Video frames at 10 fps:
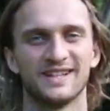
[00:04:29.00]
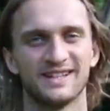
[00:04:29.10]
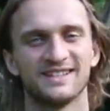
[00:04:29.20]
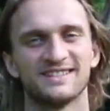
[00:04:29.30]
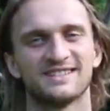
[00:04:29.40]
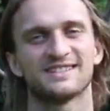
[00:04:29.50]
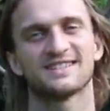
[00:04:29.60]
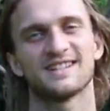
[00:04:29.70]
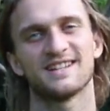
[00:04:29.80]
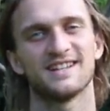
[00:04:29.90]

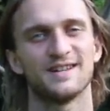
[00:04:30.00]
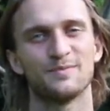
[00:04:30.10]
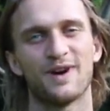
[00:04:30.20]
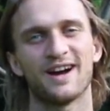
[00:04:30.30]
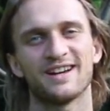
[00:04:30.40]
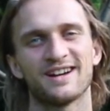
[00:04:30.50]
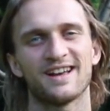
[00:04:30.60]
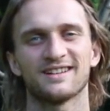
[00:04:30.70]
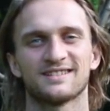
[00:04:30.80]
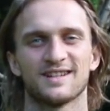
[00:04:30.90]
is, in
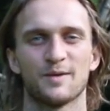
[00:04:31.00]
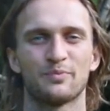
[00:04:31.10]
my eyes, a